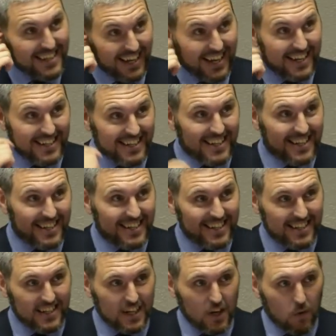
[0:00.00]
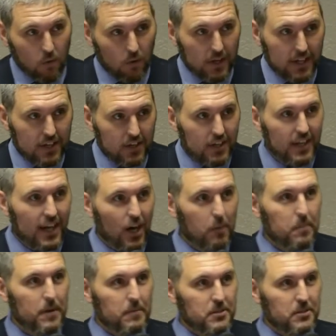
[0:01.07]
Yeah, he did. Well, he couldn't help it.